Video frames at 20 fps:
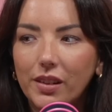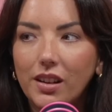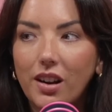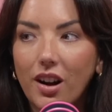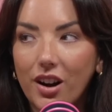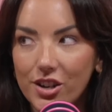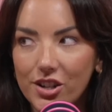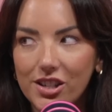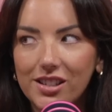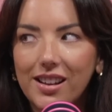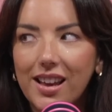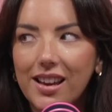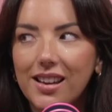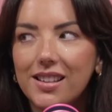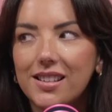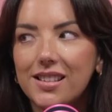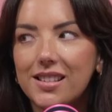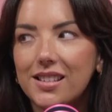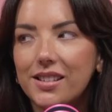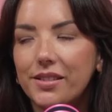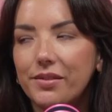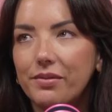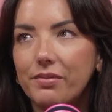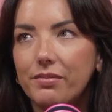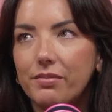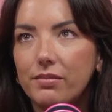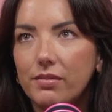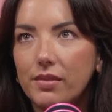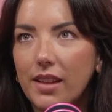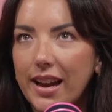garden lights
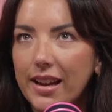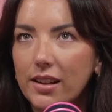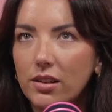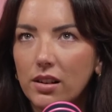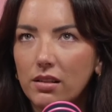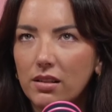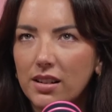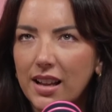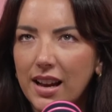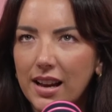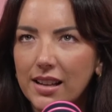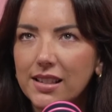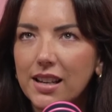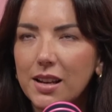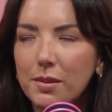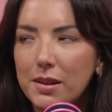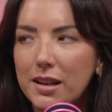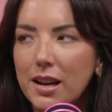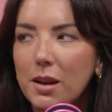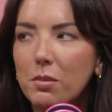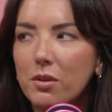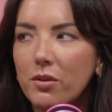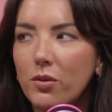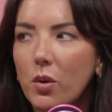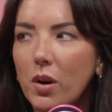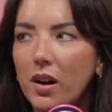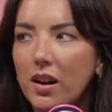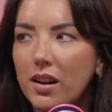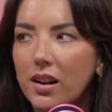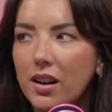not last night, the night
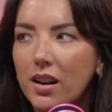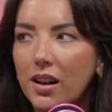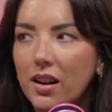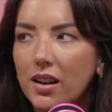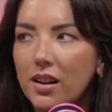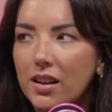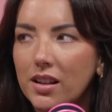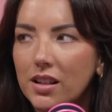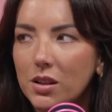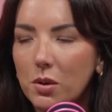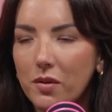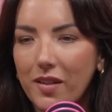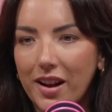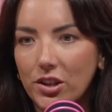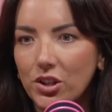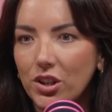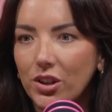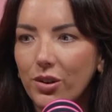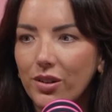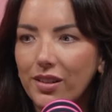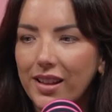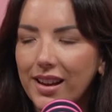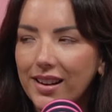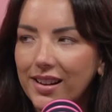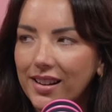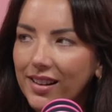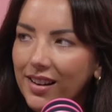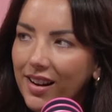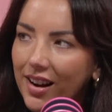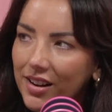before. So we've actually got lighting
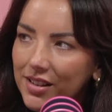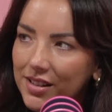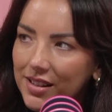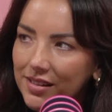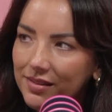in the garden.